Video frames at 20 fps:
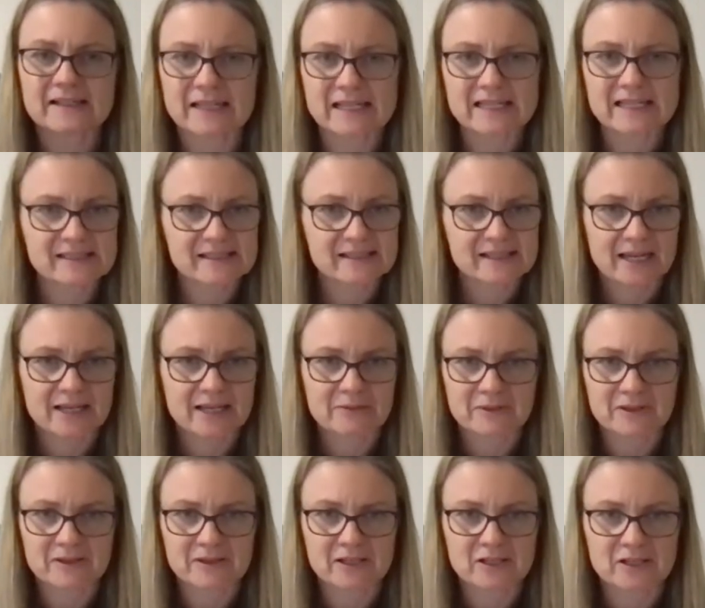landscape
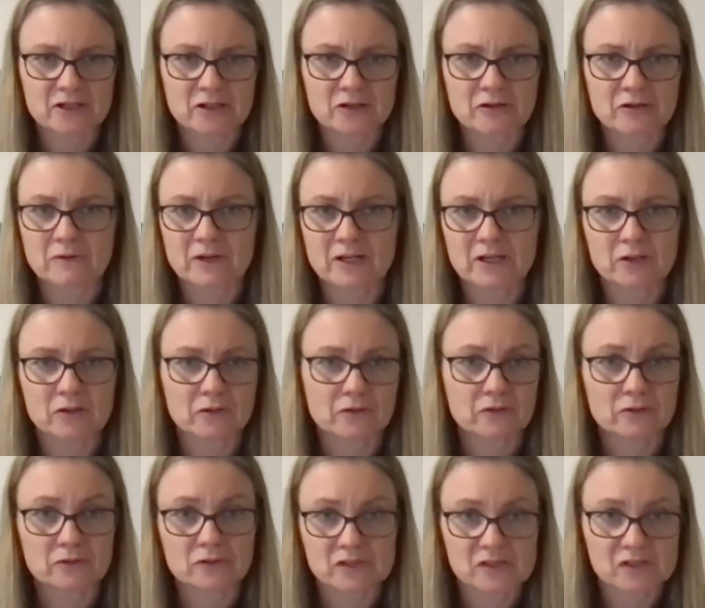within you of where your
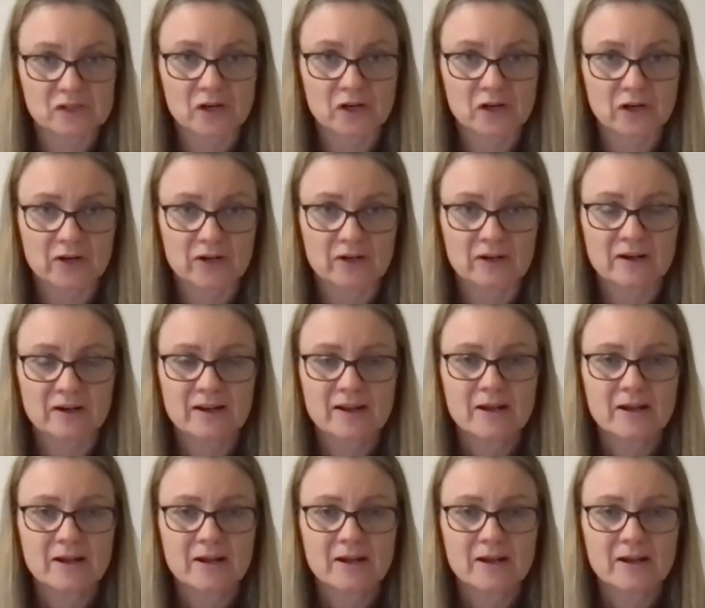thoughts go.